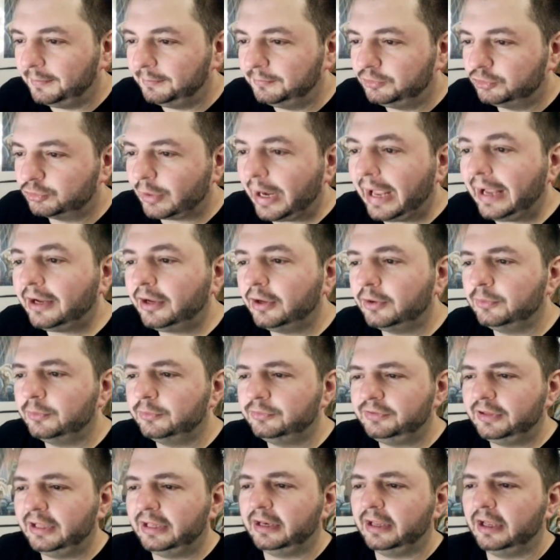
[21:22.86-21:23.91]
Draco
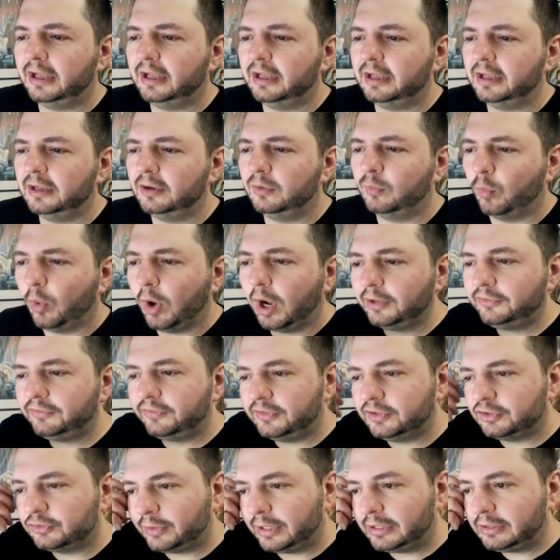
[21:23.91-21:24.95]
said, watched
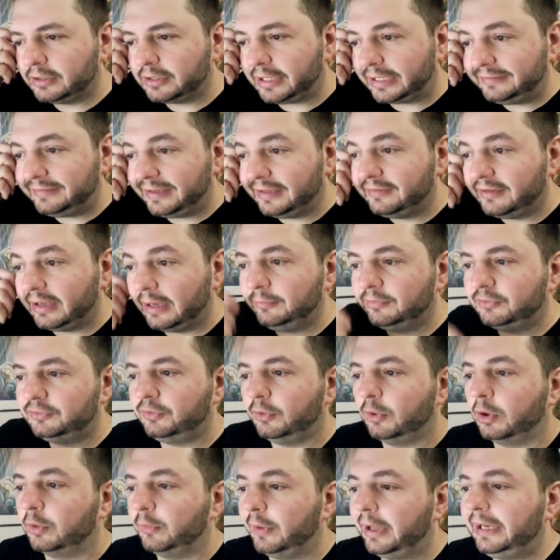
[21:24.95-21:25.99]
the trailer like 10 times or
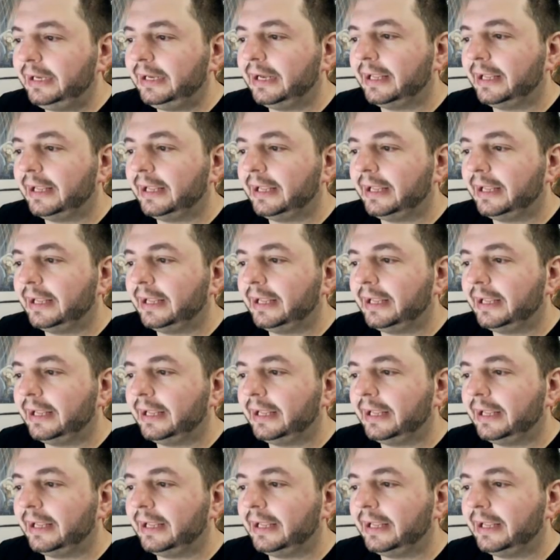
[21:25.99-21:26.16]
so already,